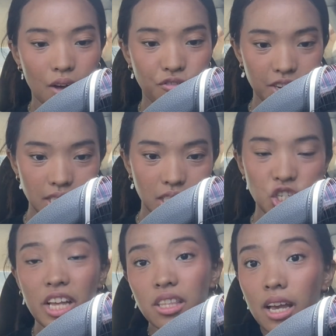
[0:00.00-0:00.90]
First
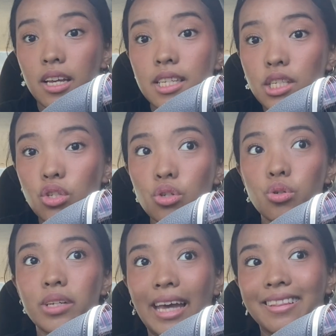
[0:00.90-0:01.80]
agenda is
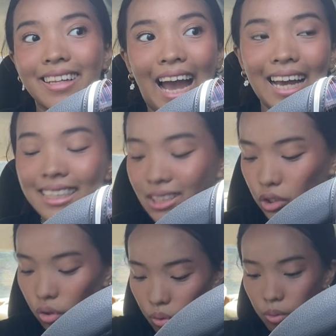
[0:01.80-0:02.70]
to get gas,
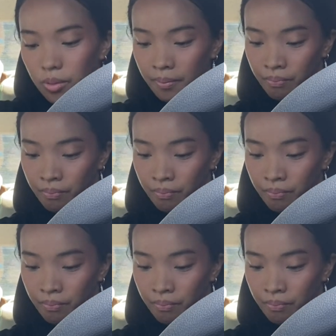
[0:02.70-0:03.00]
so